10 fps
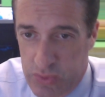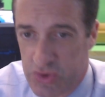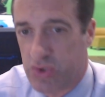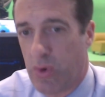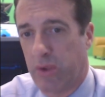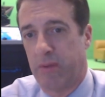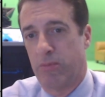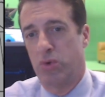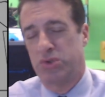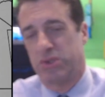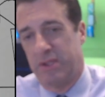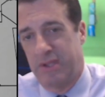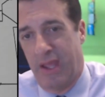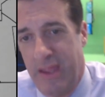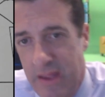was struggling most of the
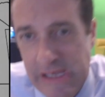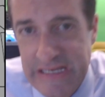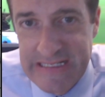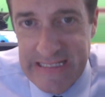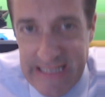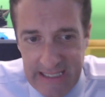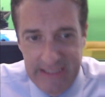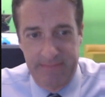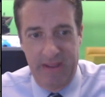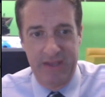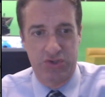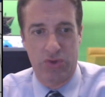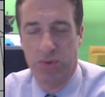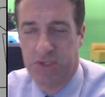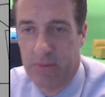day, has
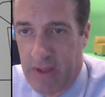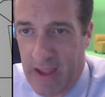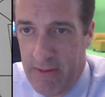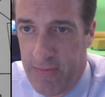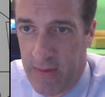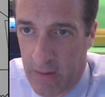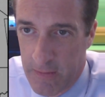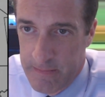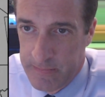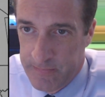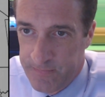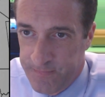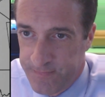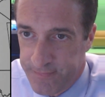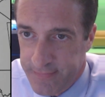shown some life here
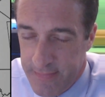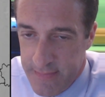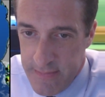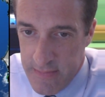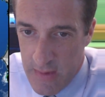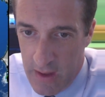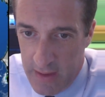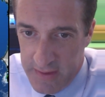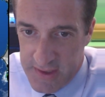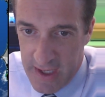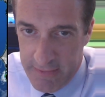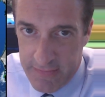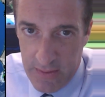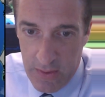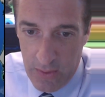this
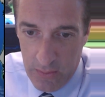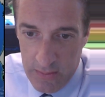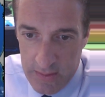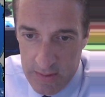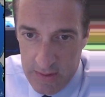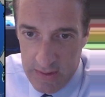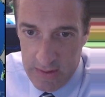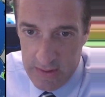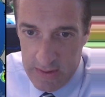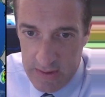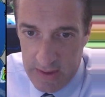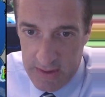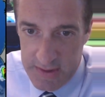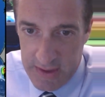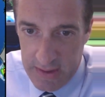afternoon. You can
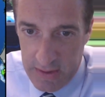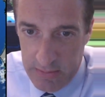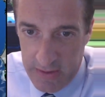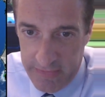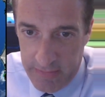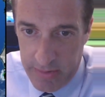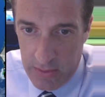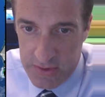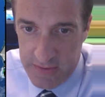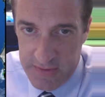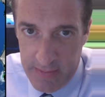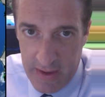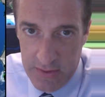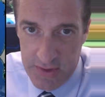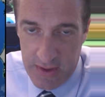see a little bit of a bulge of some
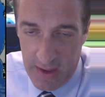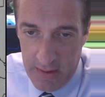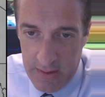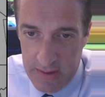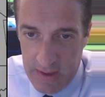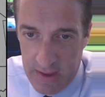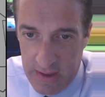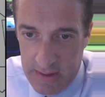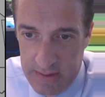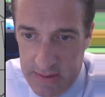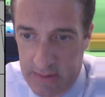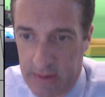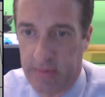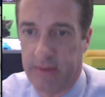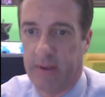energy there,
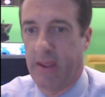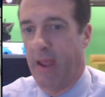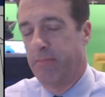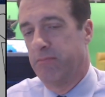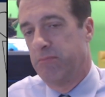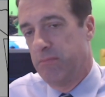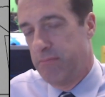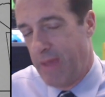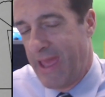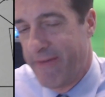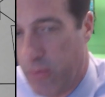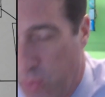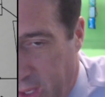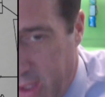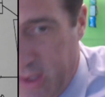but again, may have
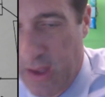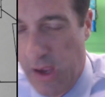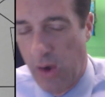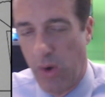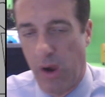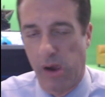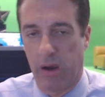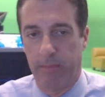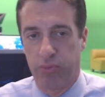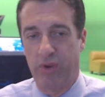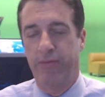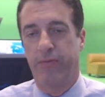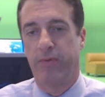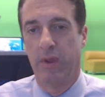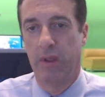a
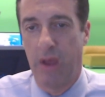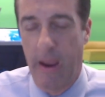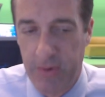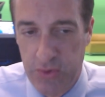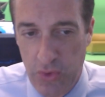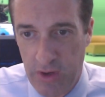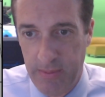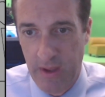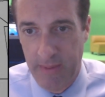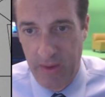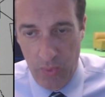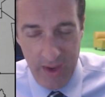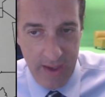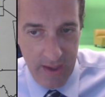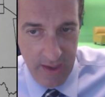brief opportunity to become a
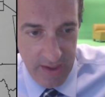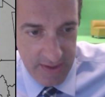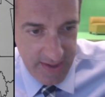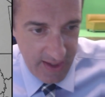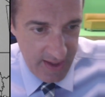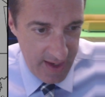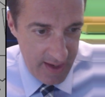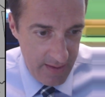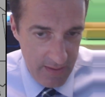weak TD